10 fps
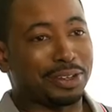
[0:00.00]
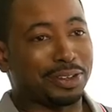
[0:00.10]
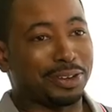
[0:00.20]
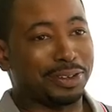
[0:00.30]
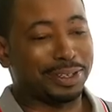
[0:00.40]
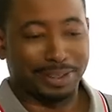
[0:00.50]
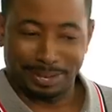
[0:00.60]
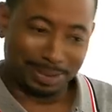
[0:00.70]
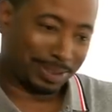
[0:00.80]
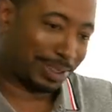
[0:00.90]
Thank so, you, man.
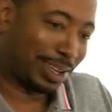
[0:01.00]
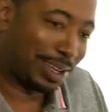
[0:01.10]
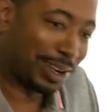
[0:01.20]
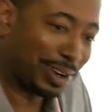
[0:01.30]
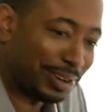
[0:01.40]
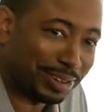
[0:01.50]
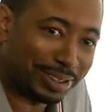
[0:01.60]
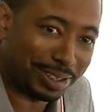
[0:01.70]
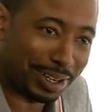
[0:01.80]
Thank you. Take care. I appreciate it, man.